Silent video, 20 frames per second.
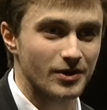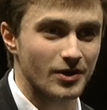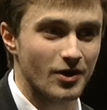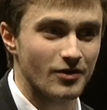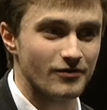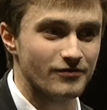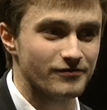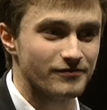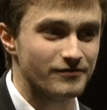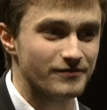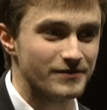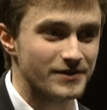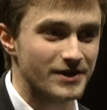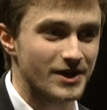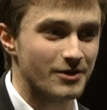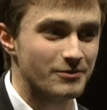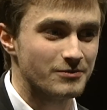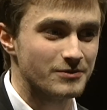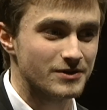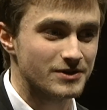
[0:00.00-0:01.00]
of you
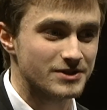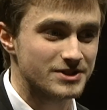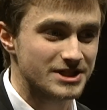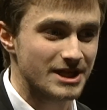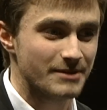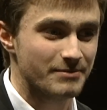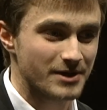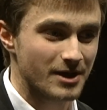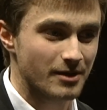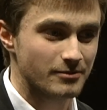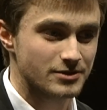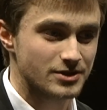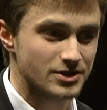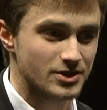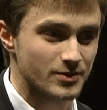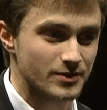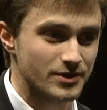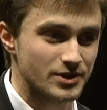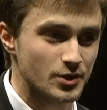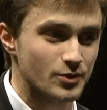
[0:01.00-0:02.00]
know stepping up to
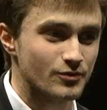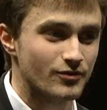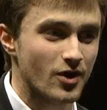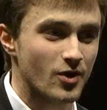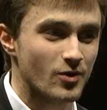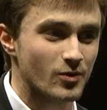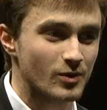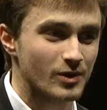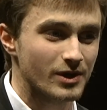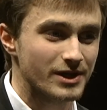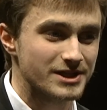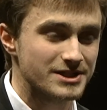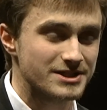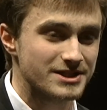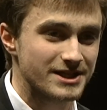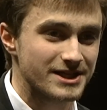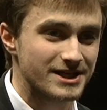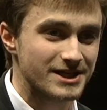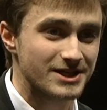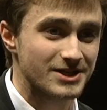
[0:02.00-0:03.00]
do a new role is
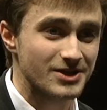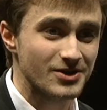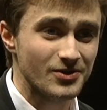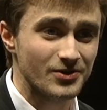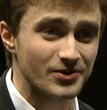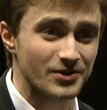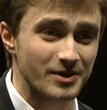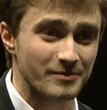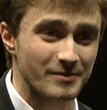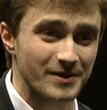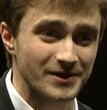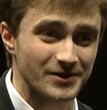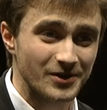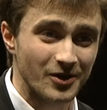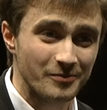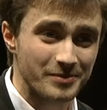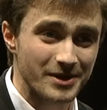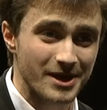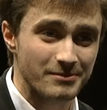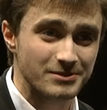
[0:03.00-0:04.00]
thinking, God, I might
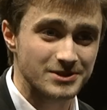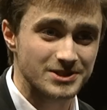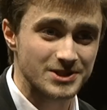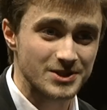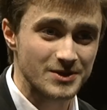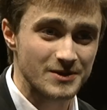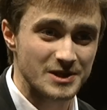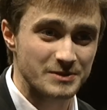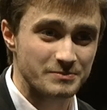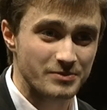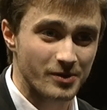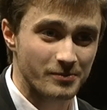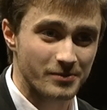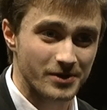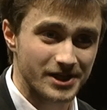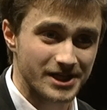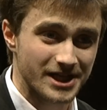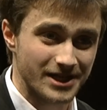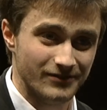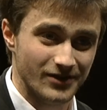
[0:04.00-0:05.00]
not be able to do this, but I'm
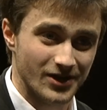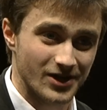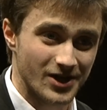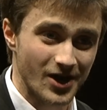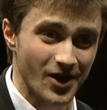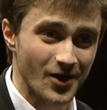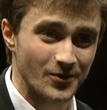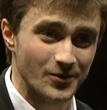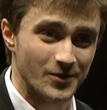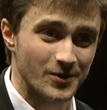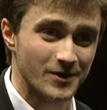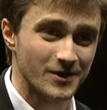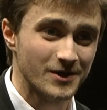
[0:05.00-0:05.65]
going to give it a go.